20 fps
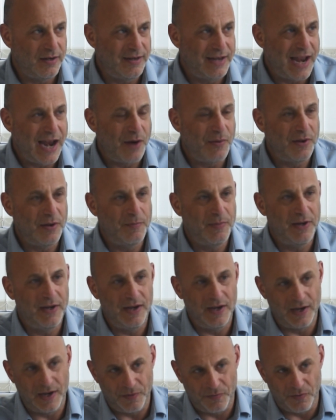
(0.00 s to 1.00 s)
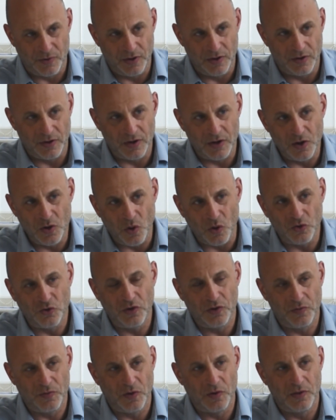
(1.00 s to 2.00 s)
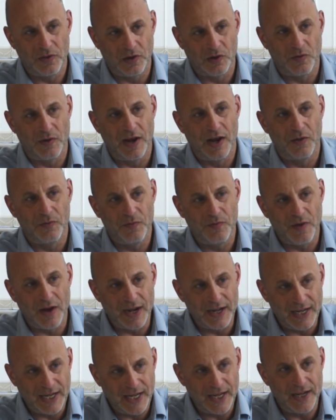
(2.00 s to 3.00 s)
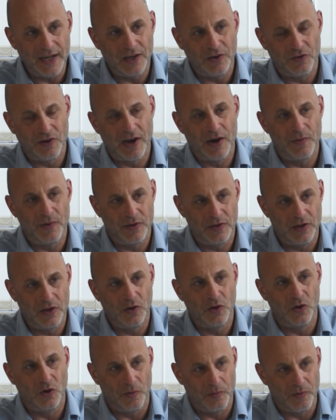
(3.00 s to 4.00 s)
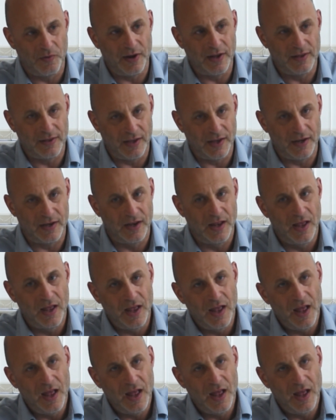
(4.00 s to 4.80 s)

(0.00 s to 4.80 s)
daring to be different, not just follow the crowd, finding your niche areas that you can operate in.